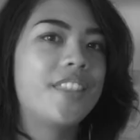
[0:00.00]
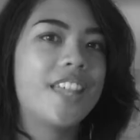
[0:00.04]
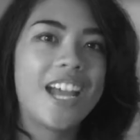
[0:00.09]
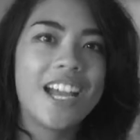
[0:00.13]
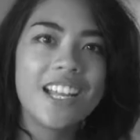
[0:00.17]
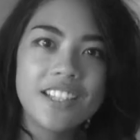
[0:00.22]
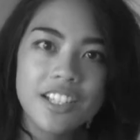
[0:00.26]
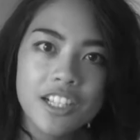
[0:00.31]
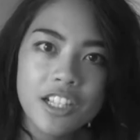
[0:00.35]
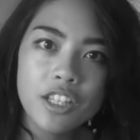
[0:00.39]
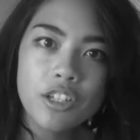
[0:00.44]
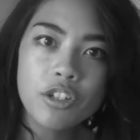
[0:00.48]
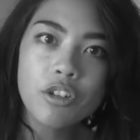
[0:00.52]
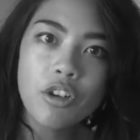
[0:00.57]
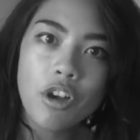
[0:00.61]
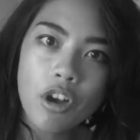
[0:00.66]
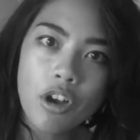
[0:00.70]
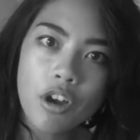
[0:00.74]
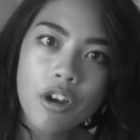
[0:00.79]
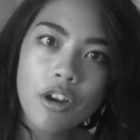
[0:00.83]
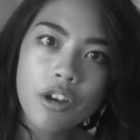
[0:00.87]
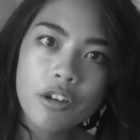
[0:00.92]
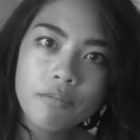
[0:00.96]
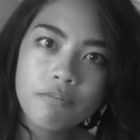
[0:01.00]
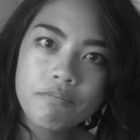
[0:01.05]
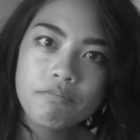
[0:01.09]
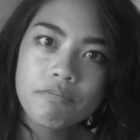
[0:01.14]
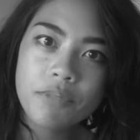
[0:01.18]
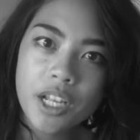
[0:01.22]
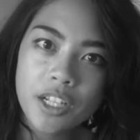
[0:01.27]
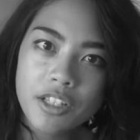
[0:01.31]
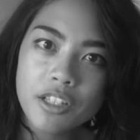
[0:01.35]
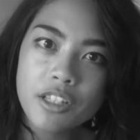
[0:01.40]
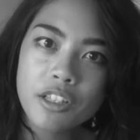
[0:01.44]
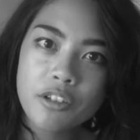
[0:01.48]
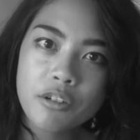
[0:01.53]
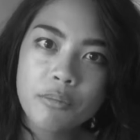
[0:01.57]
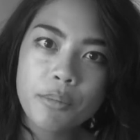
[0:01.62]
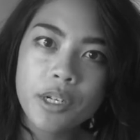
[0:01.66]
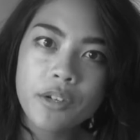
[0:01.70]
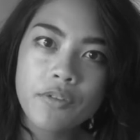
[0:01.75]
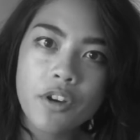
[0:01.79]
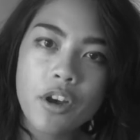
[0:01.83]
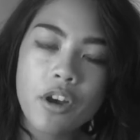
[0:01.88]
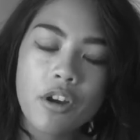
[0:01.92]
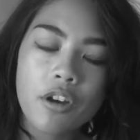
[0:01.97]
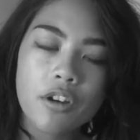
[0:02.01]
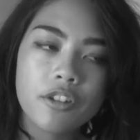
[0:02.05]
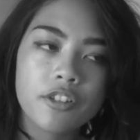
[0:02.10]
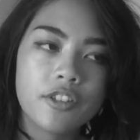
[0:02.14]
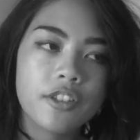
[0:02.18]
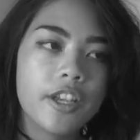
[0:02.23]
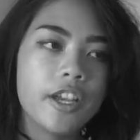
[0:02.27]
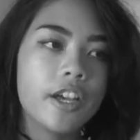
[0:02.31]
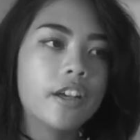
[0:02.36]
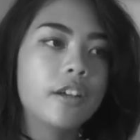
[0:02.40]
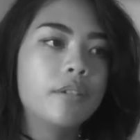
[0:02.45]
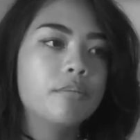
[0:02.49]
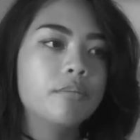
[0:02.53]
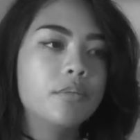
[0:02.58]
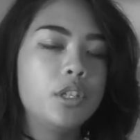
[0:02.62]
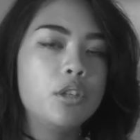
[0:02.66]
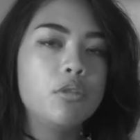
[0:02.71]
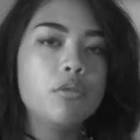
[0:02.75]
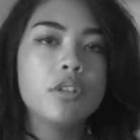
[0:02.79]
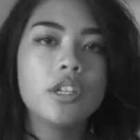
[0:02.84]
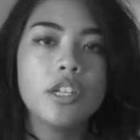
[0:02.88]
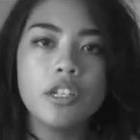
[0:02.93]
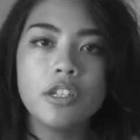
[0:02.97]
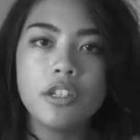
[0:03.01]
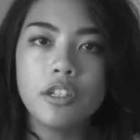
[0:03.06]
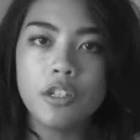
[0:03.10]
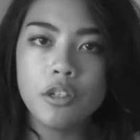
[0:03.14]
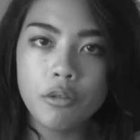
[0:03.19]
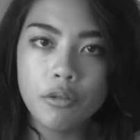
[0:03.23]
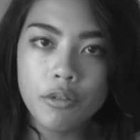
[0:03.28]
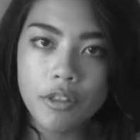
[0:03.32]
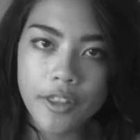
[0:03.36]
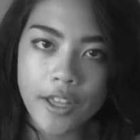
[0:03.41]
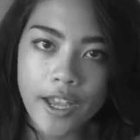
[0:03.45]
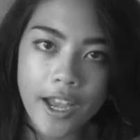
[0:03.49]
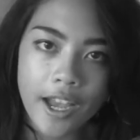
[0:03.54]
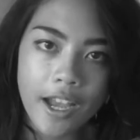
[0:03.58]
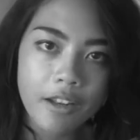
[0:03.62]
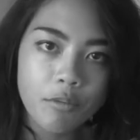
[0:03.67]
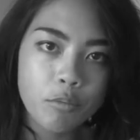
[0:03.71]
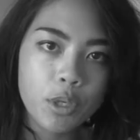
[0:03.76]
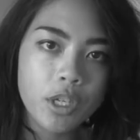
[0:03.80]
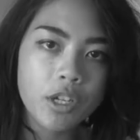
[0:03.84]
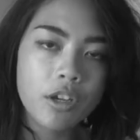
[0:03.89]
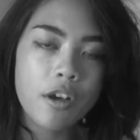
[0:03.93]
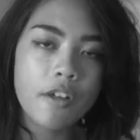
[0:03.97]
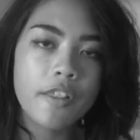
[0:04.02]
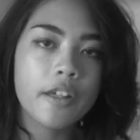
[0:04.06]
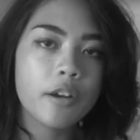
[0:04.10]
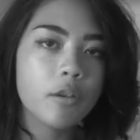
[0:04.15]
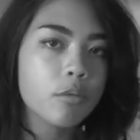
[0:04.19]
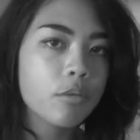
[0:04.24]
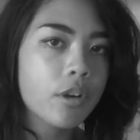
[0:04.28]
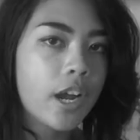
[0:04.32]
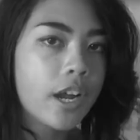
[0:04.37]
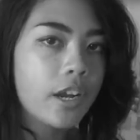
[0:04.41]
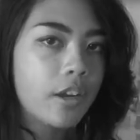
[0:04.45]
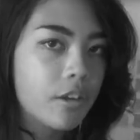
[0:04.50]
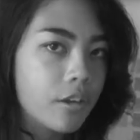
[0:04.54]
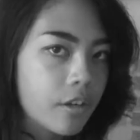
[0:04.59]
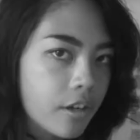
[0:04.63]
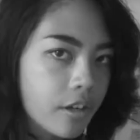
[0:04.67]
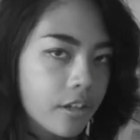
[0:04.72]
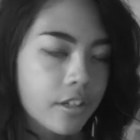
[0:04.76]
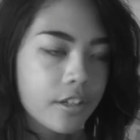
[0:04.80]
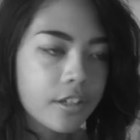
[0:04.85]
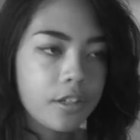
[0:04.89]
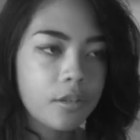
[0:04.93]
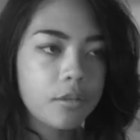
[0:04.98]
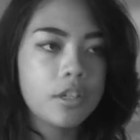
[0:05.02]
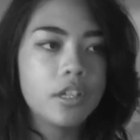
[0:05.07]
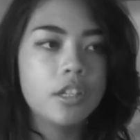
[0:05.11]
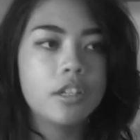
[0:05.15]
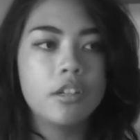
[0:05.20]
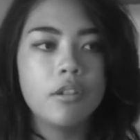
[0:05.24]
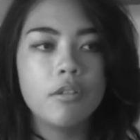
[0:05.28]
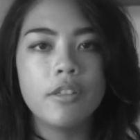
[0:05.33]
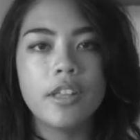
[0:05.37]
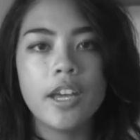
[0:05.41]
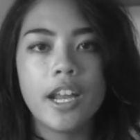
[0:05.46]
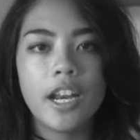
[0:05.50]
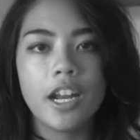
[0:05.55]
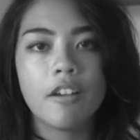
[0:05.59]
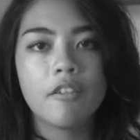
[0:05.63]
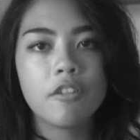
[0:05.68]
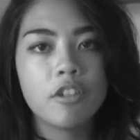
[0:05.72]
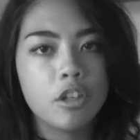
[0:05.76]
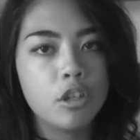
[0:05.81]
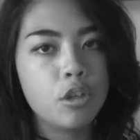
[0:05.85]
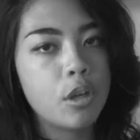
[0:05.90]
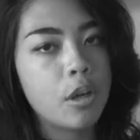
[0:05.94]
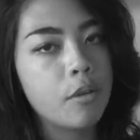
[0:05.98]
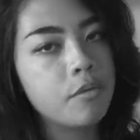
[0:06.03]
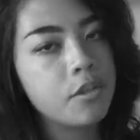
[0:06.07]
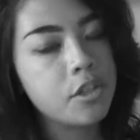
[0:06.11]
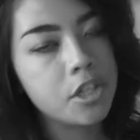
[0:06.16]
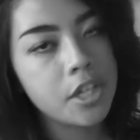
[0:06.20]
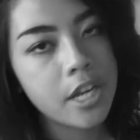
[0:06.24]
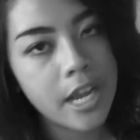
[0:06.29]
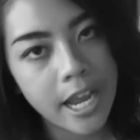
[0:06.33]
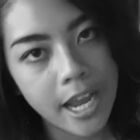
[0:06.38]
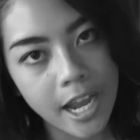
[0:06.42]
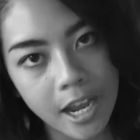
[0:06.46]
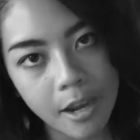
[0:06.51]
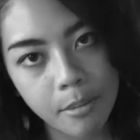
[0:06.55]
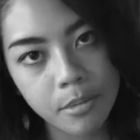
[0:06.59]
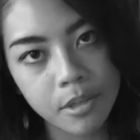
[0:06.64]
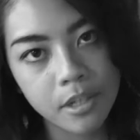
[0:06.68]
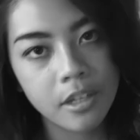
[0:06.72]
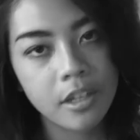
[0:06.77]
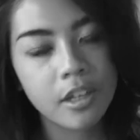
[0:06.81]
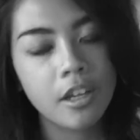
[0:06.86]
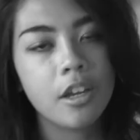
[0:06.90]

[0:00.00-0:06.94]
That's a little hard. That's a little bit of a hard sell. You can do that. We call that a right hook. You can do that after you have jabbed.